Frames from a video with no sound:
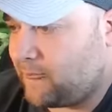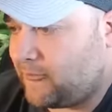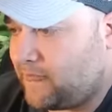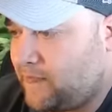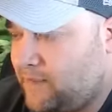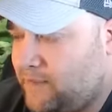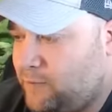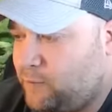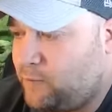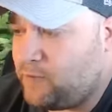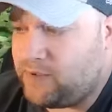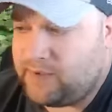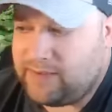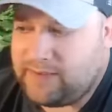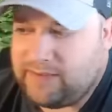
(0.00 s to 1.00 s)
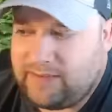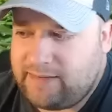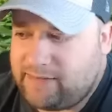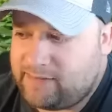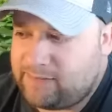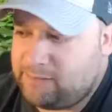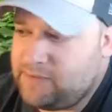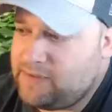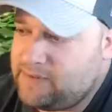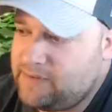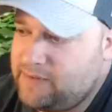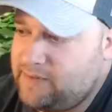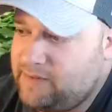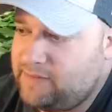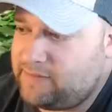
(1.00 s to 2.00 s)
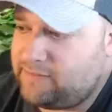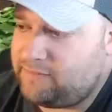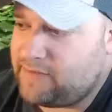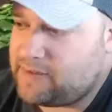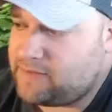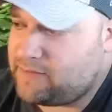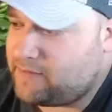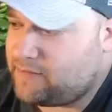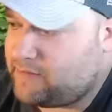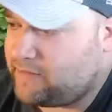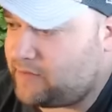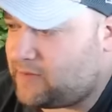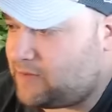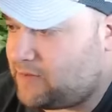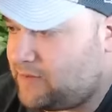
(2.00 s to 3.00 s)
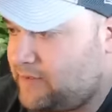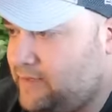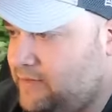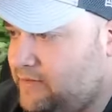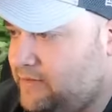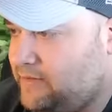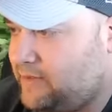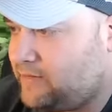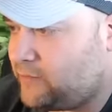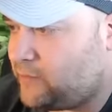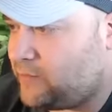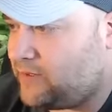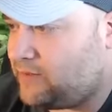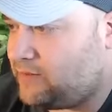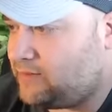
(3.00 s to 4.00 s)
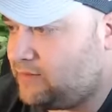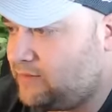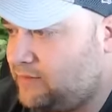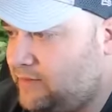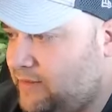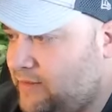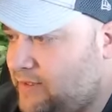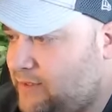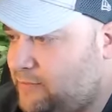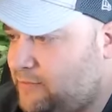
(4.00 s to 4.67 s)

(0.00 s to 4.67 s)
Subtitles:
A wood-eating species. Vegetables are eaten as well. Animal